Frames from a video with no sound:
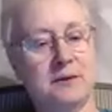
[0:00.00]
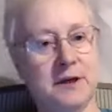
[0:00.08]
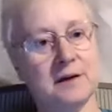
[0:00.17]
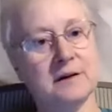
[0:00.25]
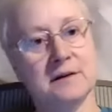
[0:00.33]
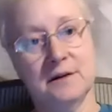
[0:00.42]
be
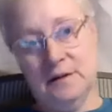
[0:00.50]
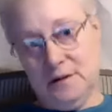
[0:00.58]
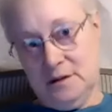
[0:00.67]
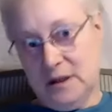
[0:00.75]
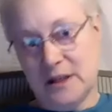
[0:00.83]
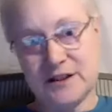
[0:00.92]
a,
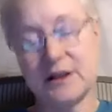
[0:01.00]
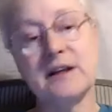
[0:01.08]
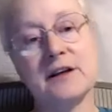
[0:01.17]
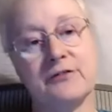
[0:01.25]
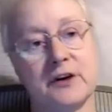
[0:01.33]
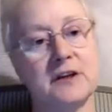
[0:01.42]
a
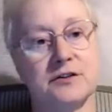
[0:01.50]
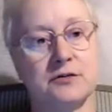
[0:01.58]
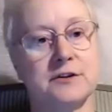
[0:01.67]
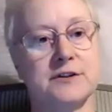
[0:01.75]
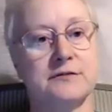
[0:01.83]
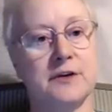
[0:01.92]
significant
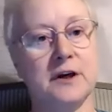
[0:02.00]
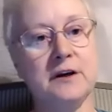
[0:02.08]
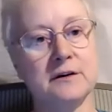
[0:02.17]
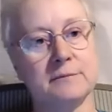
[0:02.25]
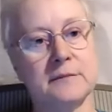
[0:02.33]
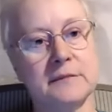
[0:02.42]
source of
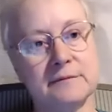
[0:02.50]
income.